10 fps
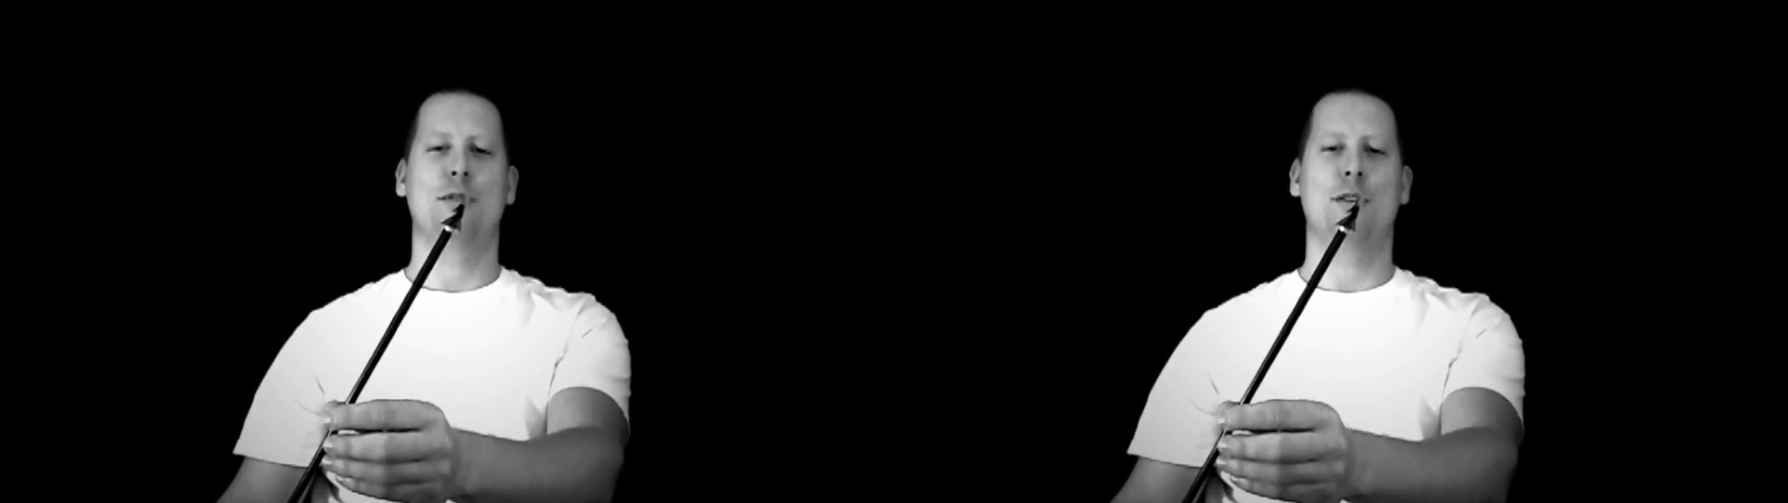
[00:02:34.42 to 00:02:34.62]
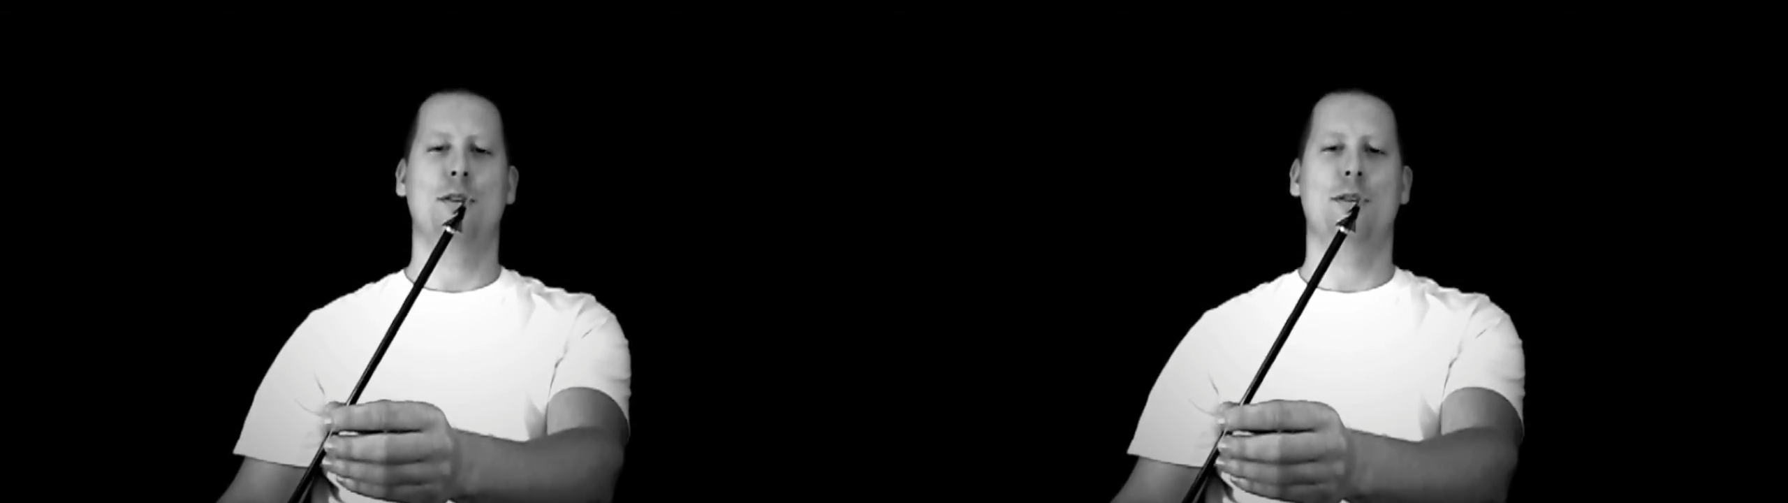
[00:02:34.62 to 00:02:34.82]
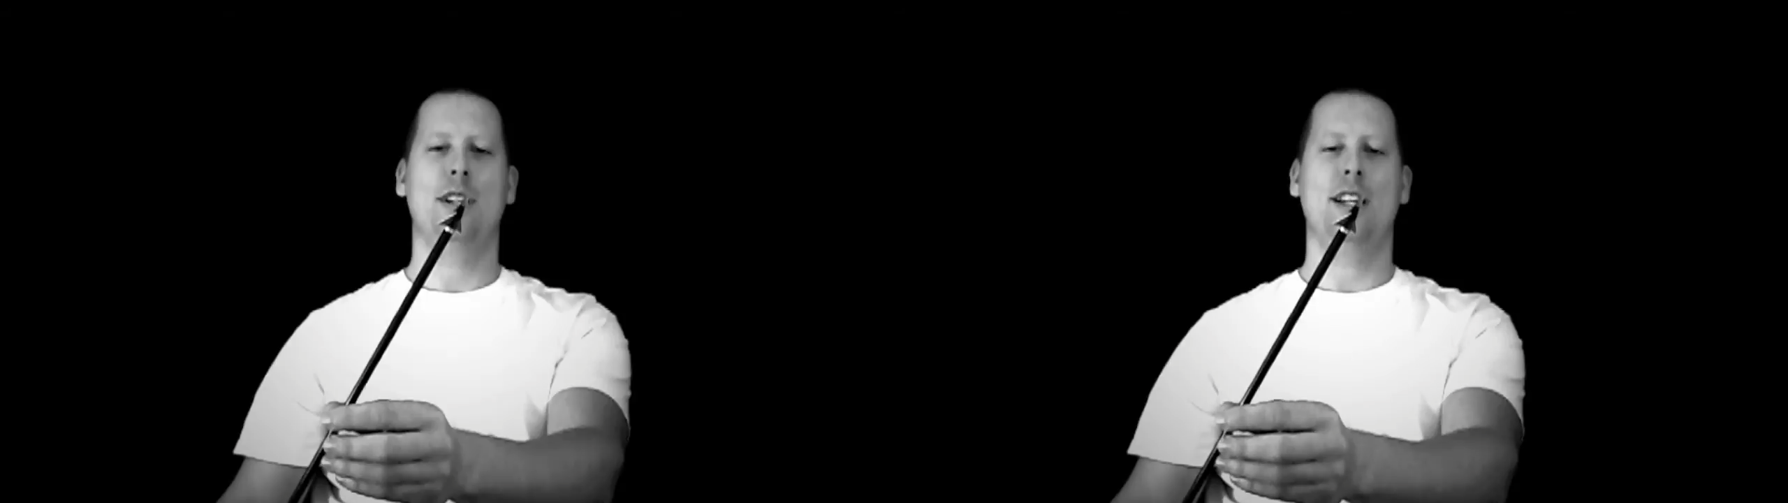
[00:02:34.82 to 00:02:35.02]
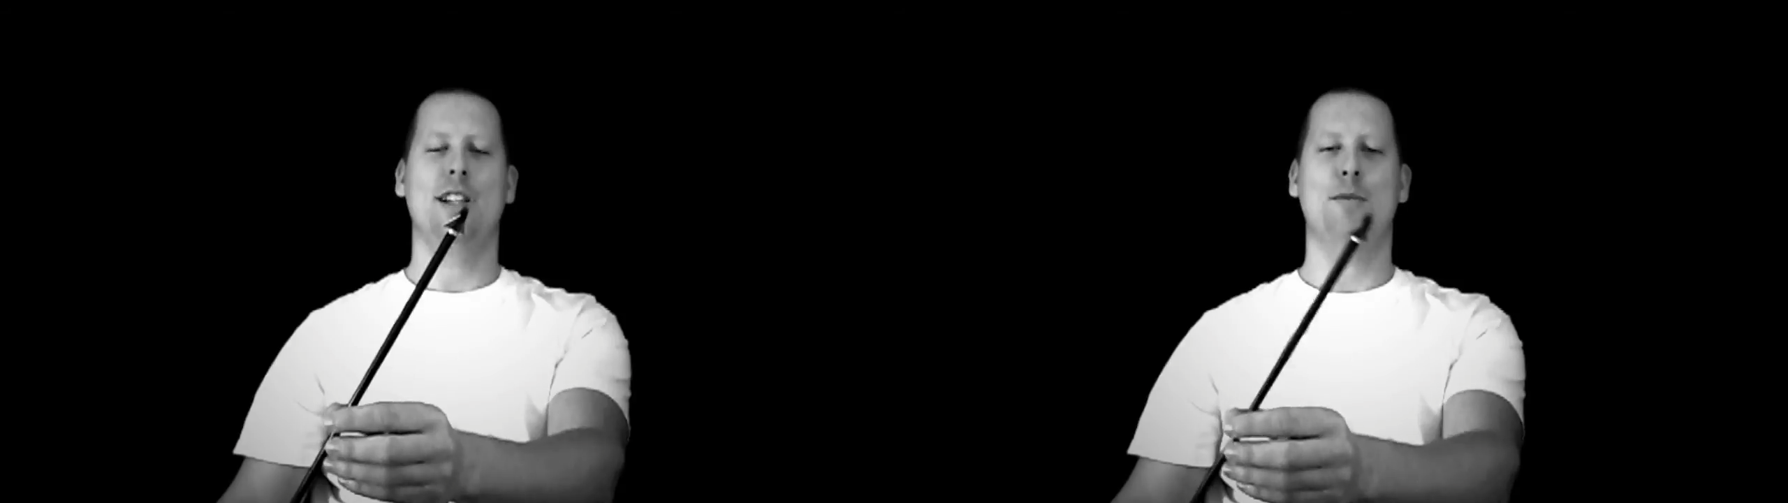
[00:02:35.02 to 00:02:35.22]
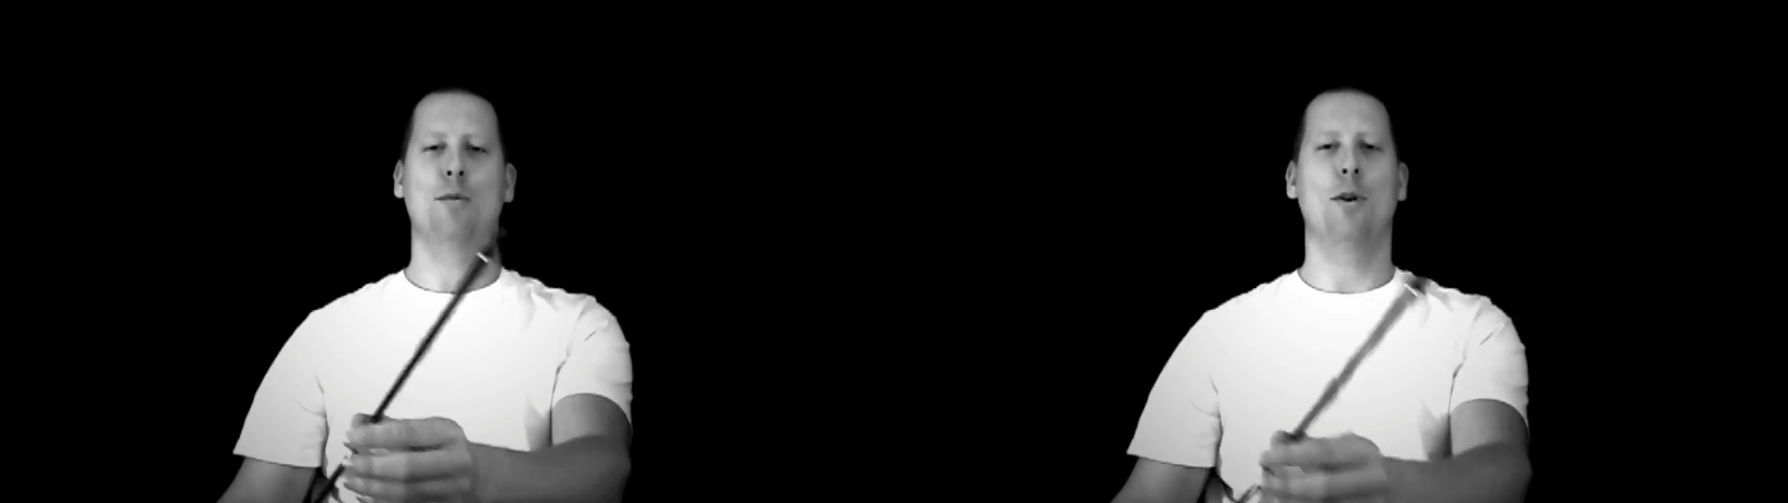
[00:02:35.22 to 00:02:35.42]
So
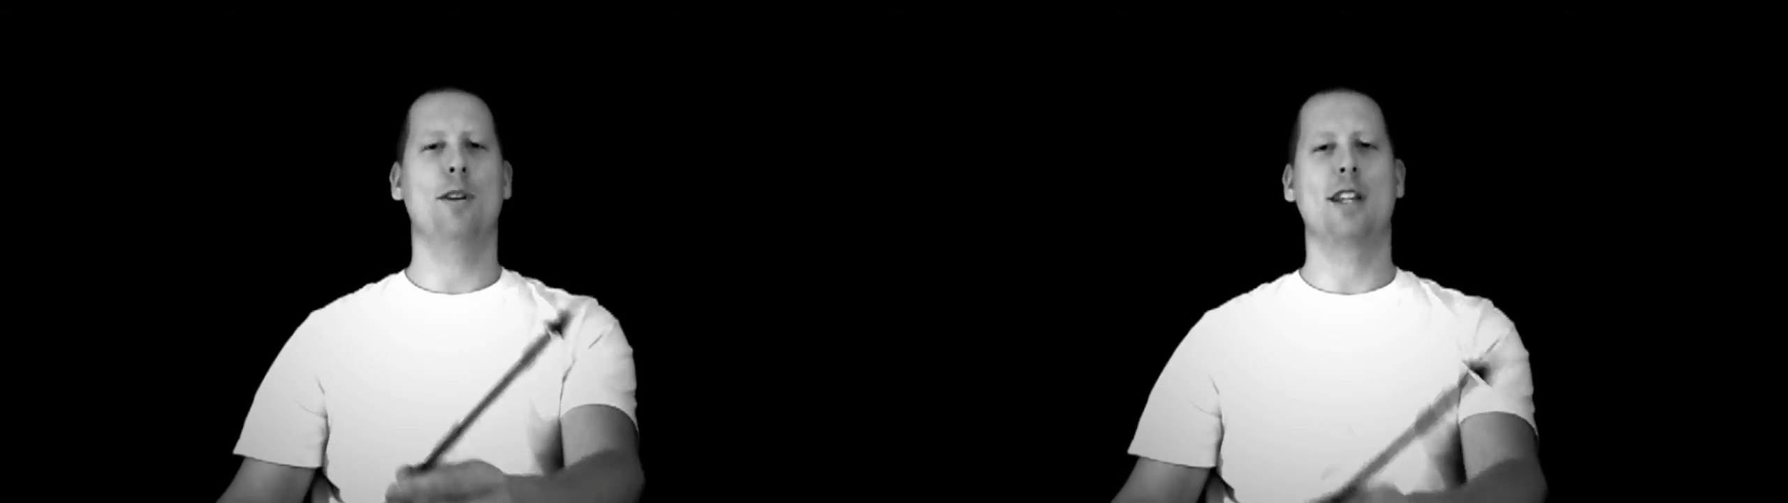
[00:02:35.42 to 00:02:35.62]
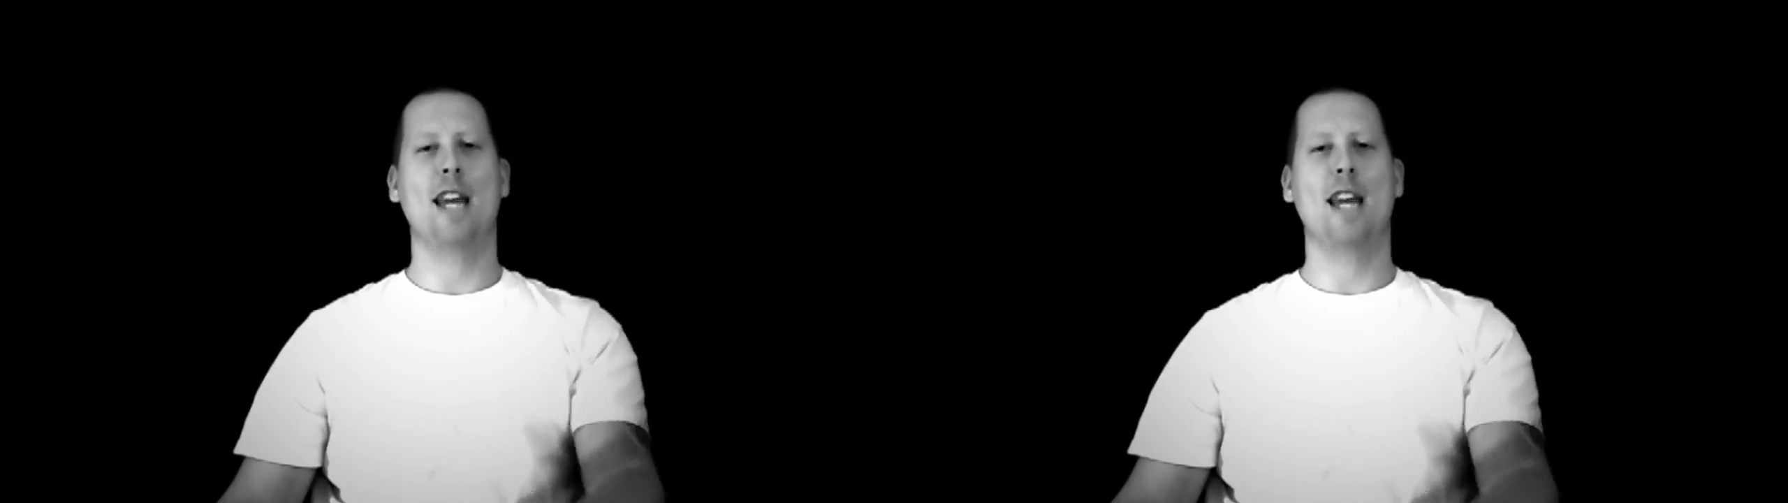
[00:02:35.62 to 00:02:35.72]
it's more than